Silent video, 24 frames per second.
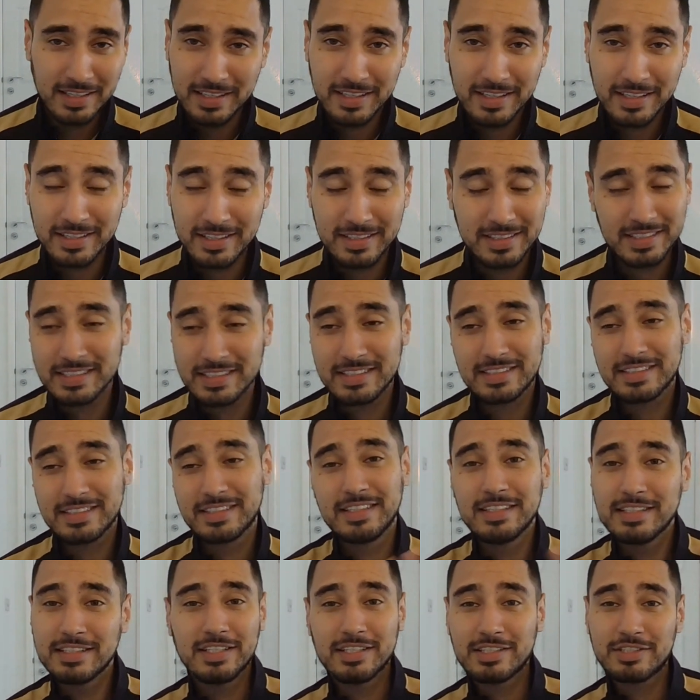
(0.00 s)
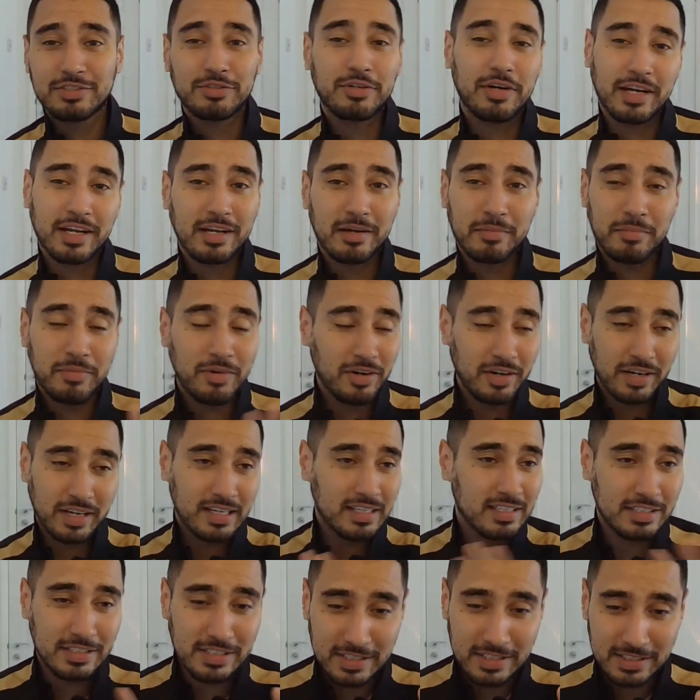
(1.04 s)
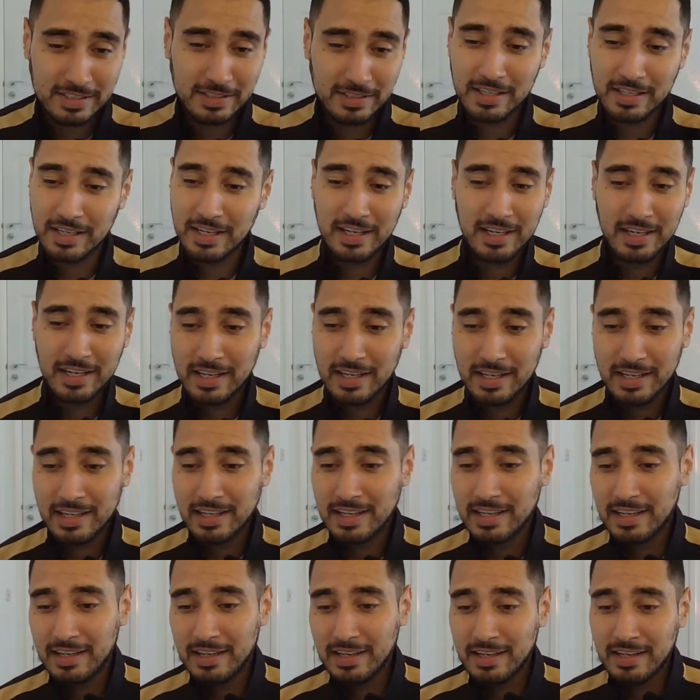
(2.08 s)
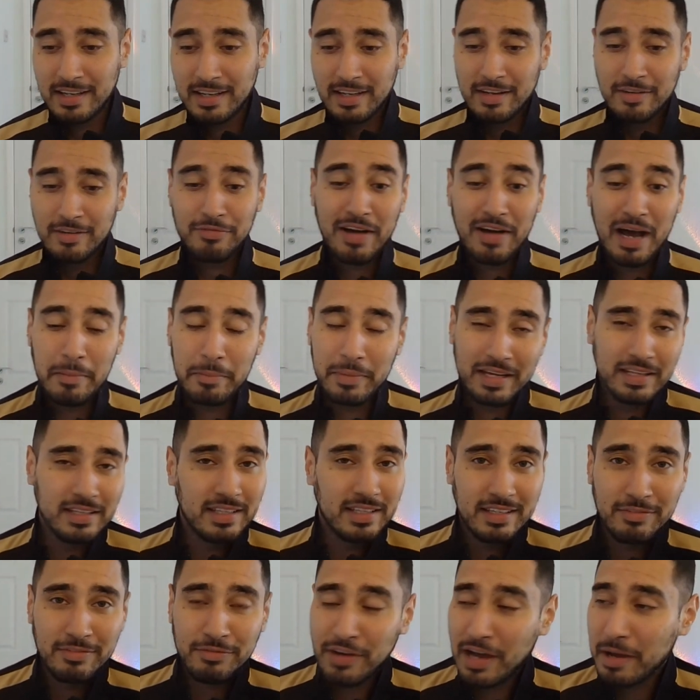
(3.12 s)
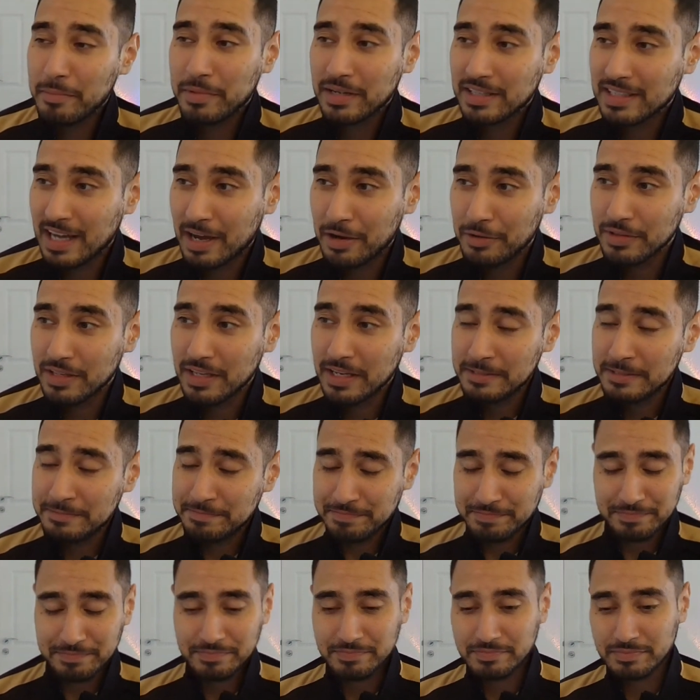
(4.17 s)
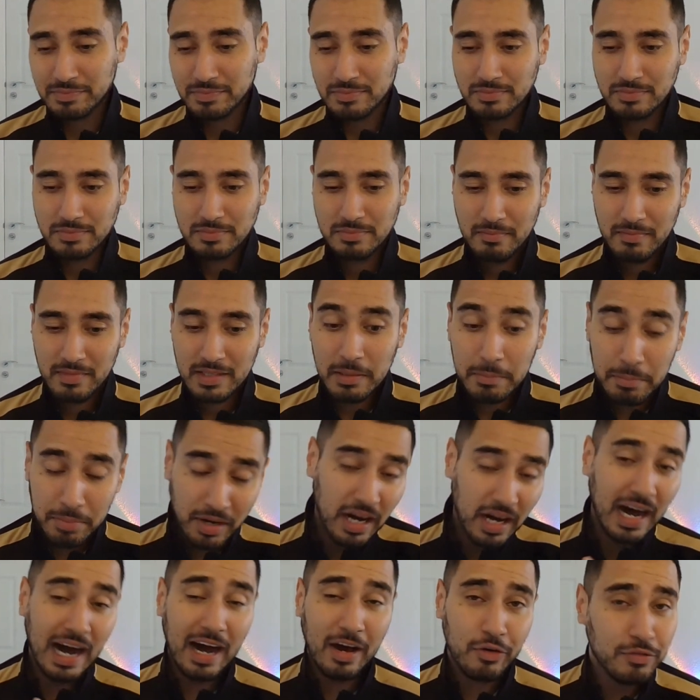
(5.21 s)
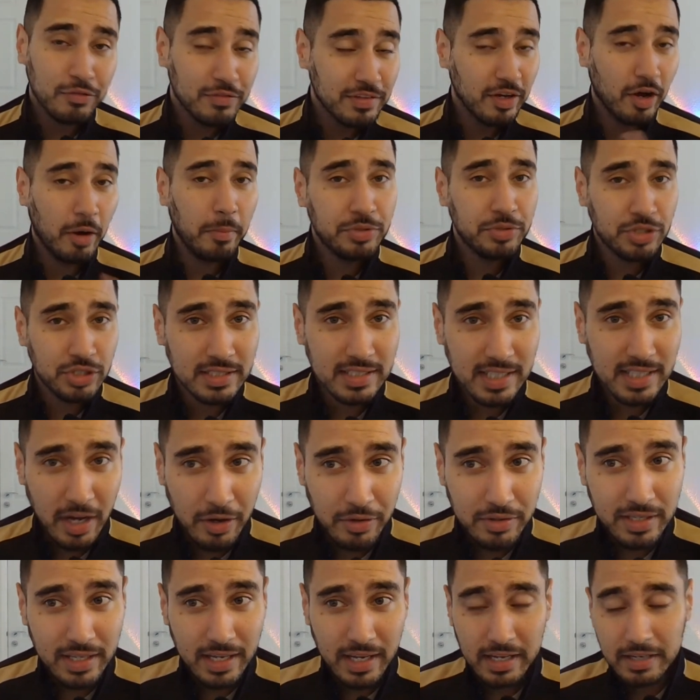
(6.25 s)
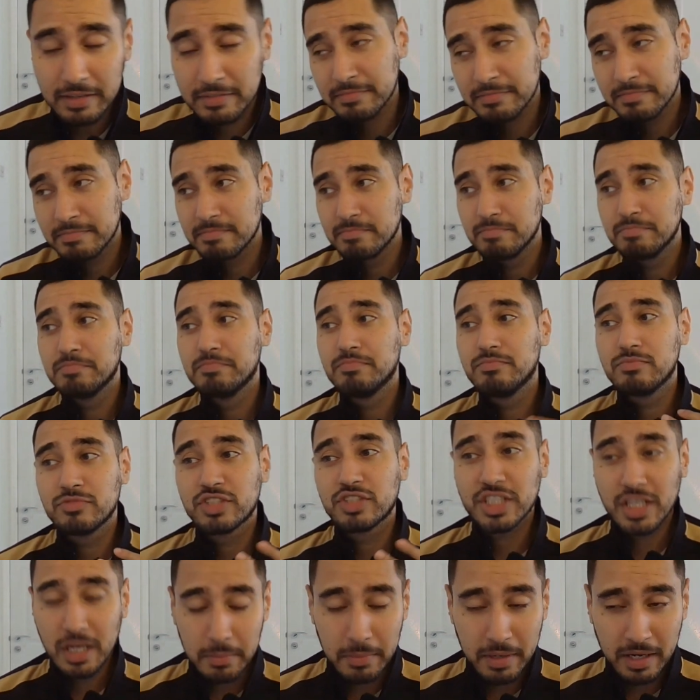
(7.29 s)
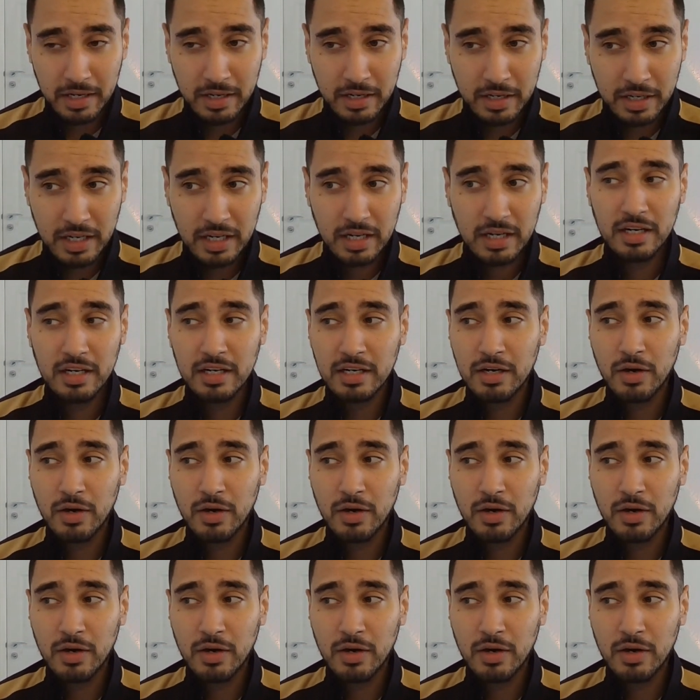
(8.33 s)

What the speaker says: It's the striker market is just famine out there. But out of the options out there, Scamacca